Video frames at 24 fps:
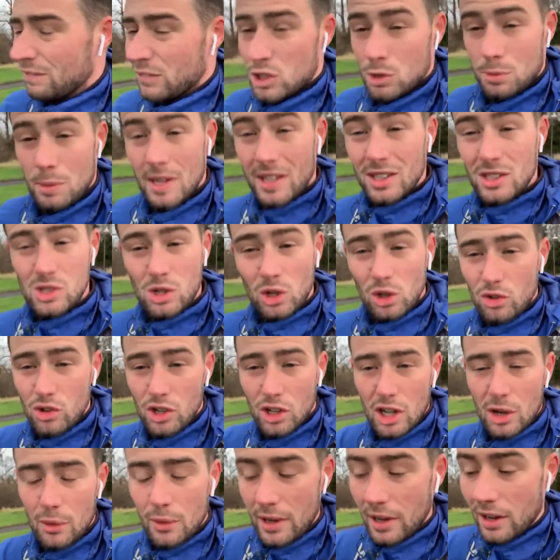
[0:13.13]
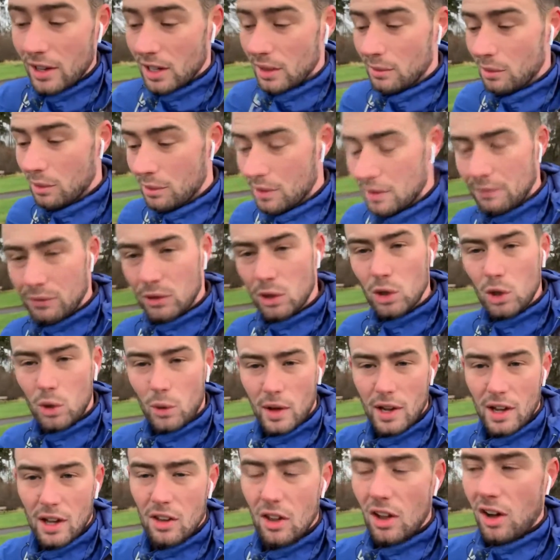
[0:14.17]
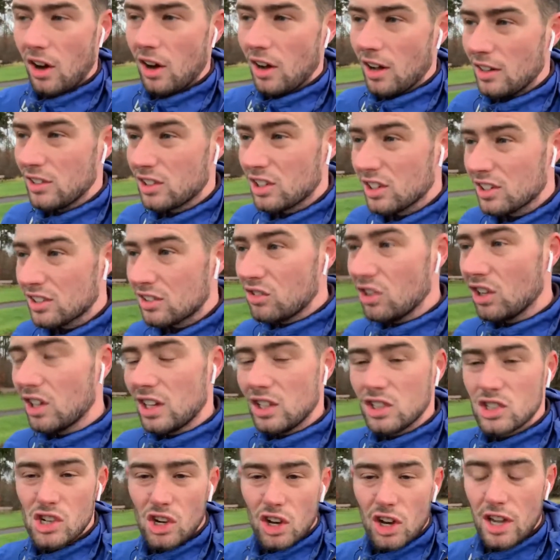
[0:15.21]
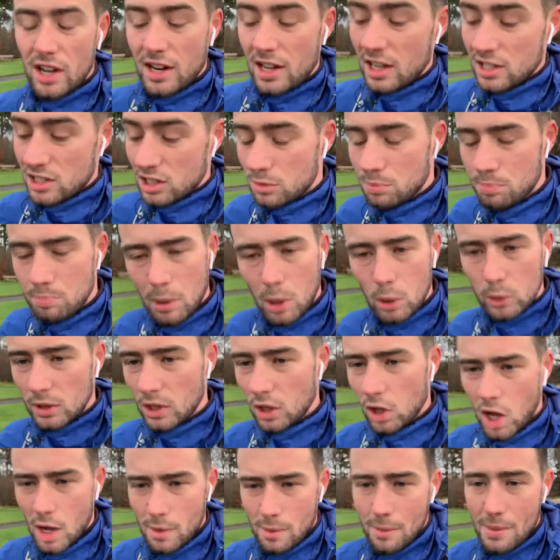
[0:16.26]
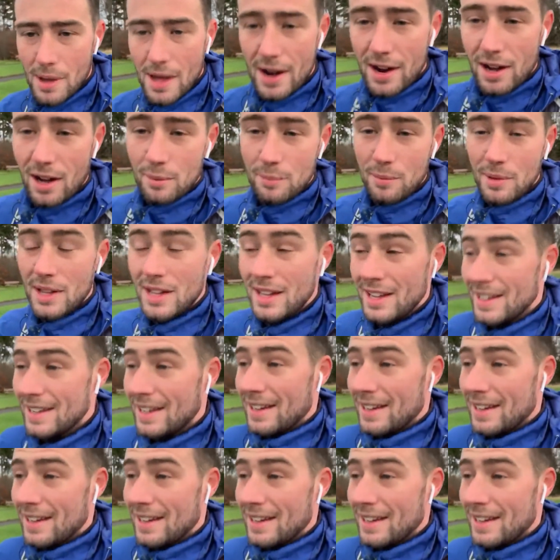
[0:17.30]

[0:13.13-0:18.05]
Speaking's going really well at the moment. Doing quite a lot and just really enjoying it. It's just building a lot of momentum.